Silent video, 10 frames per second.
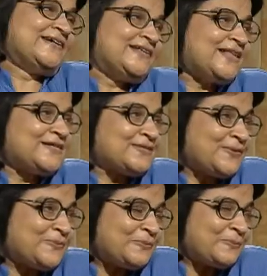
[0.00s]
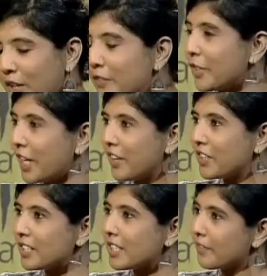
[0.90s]
That's so a lot of your
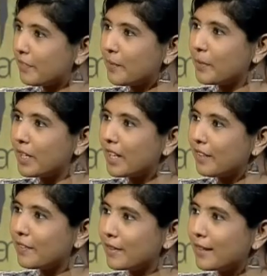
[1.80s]
characters are from real life then?